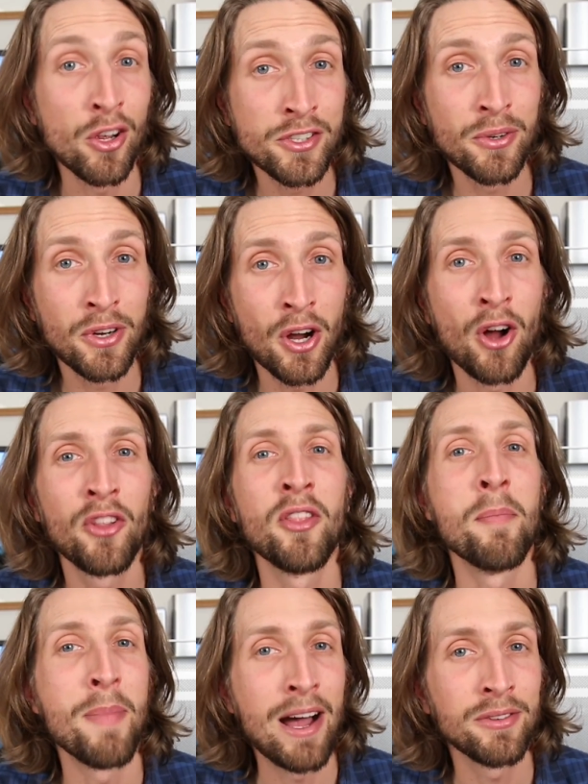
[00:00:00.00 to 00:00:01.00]
also called
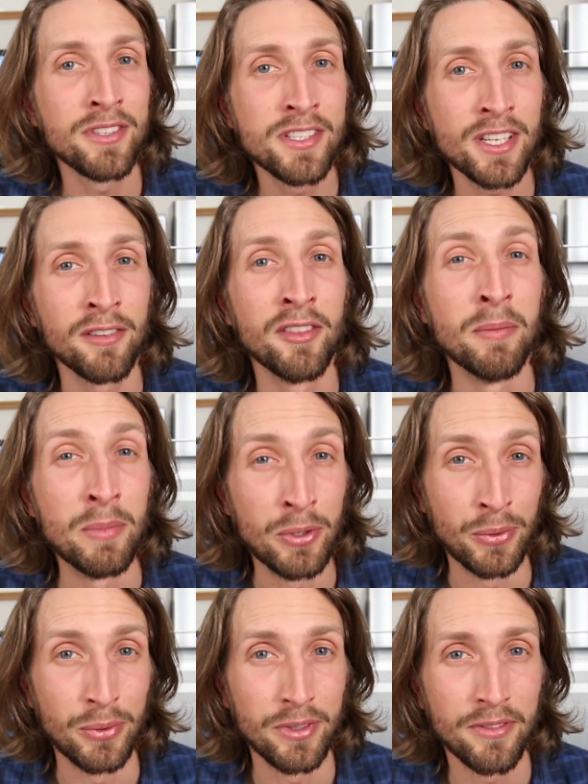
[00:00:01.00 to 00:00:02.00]
the Mountains of the
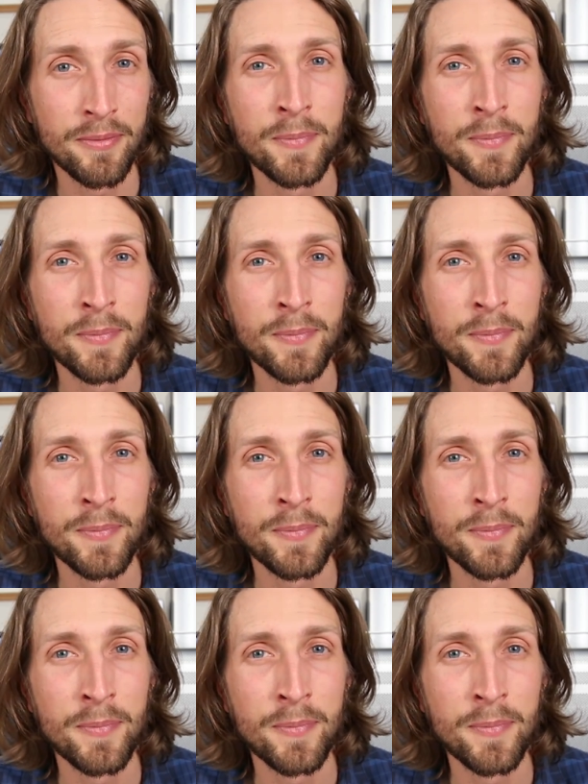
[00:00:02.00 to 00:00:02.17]
Moon.